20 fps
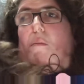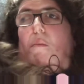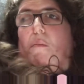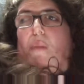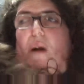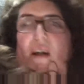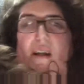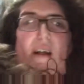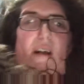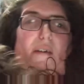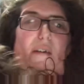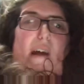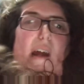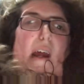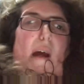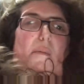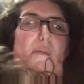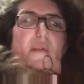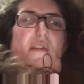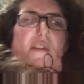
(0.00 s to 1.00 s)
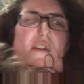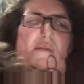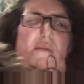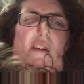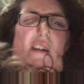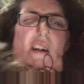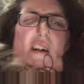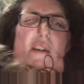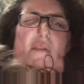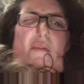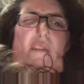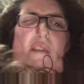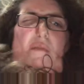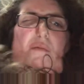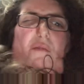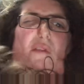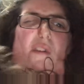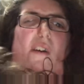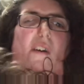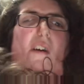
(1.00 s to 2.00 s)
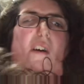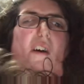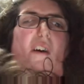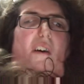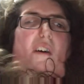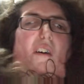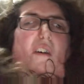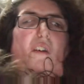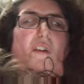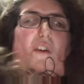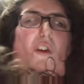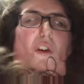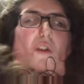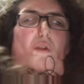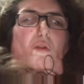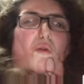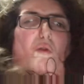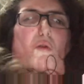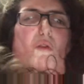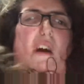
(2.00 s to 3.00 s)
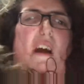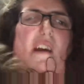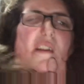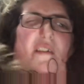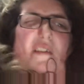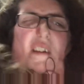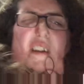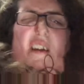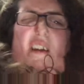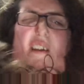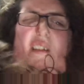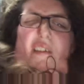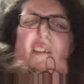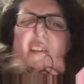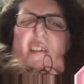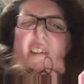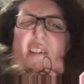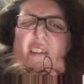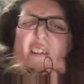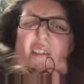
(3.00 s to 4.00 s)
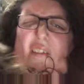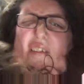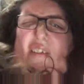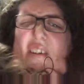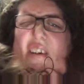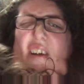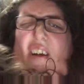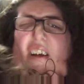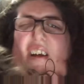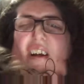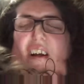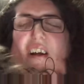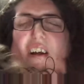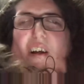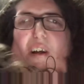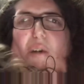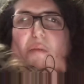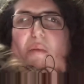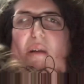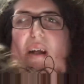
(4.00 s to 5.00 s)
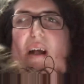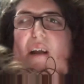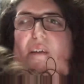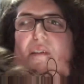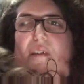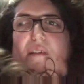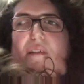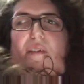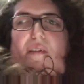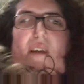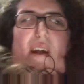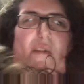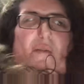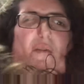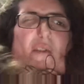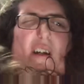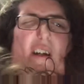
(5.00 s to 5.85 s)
By the way, I'm still recovering for all the craziness because I just had three